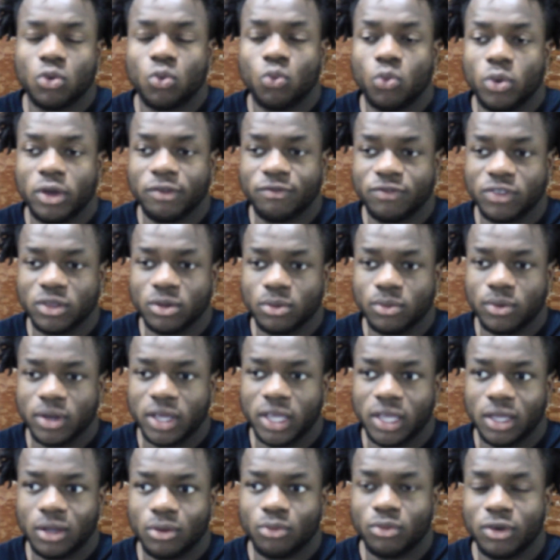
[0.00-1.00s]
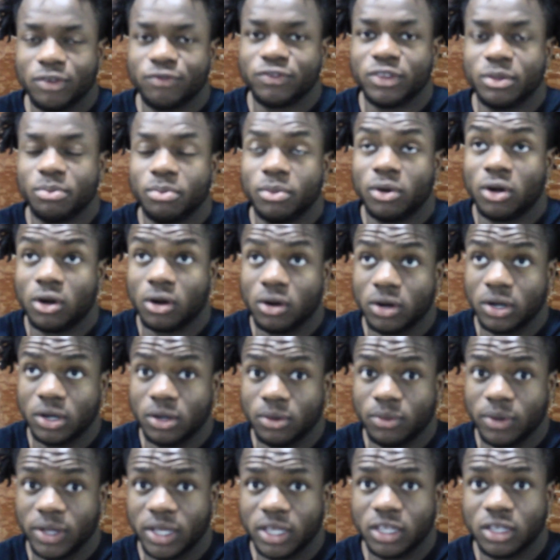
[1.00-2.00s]
with the weight, with the bar in a
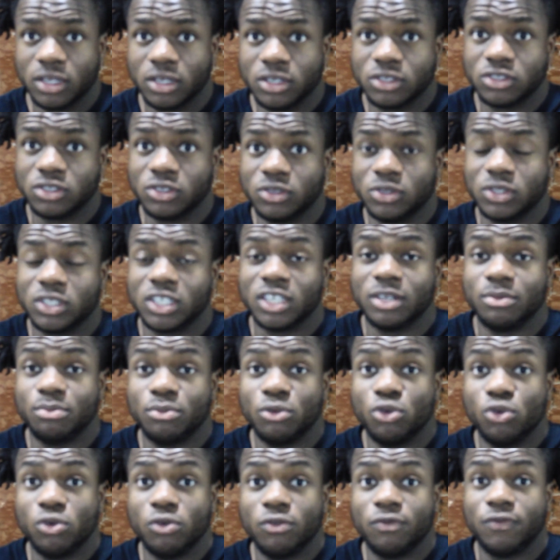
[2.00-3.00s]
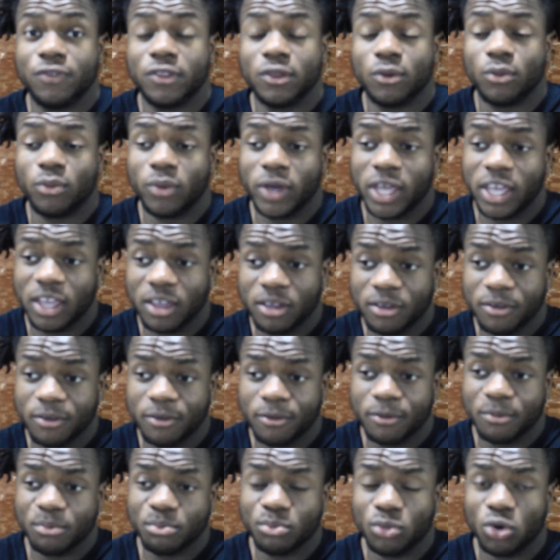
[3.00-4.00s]
way, so you can move the weight
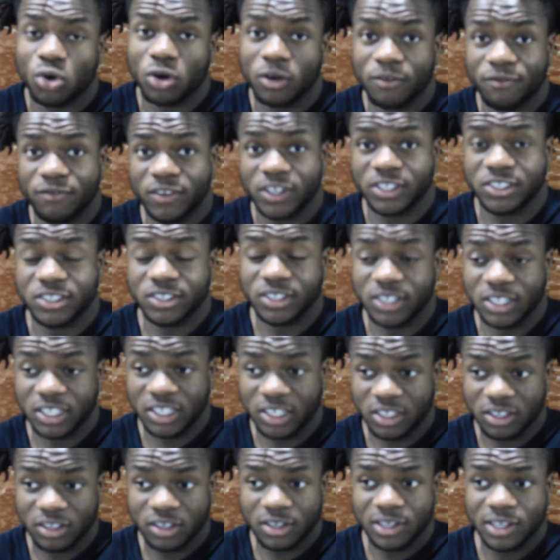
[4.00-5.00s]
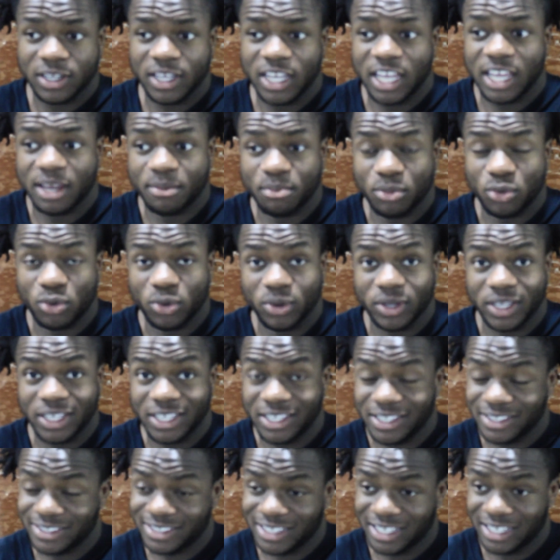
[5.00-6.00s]
more efficiently and more
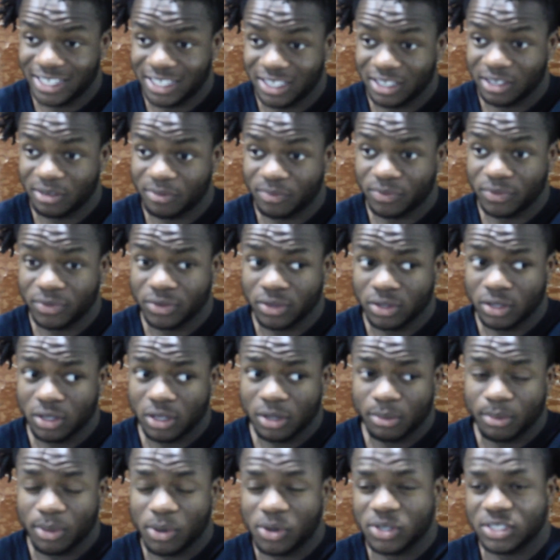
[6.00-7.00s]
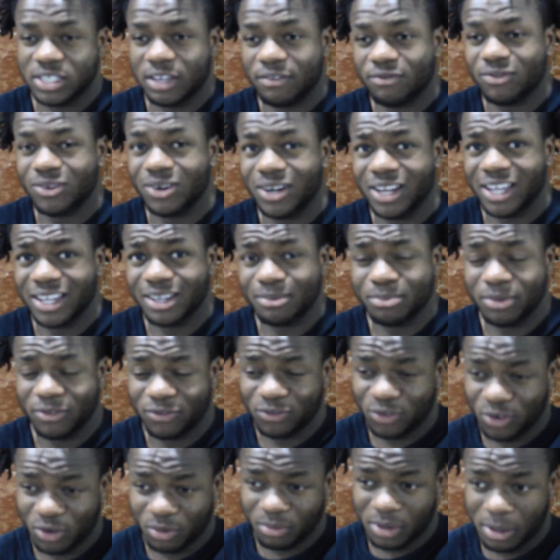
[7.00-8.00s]
easily. Because I feel like
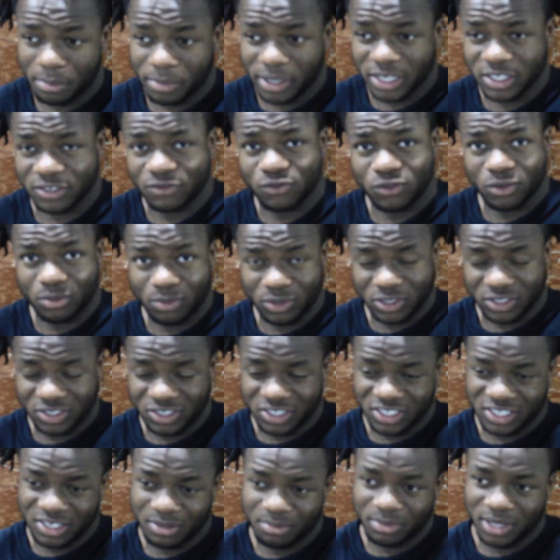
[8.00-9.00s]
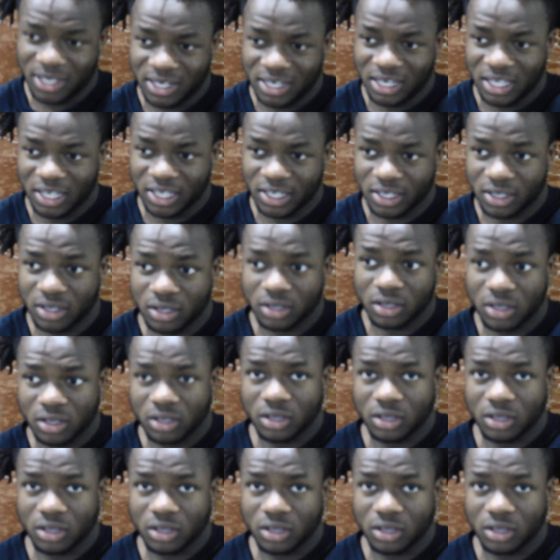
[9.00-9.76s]
before my bench form was just a bit like,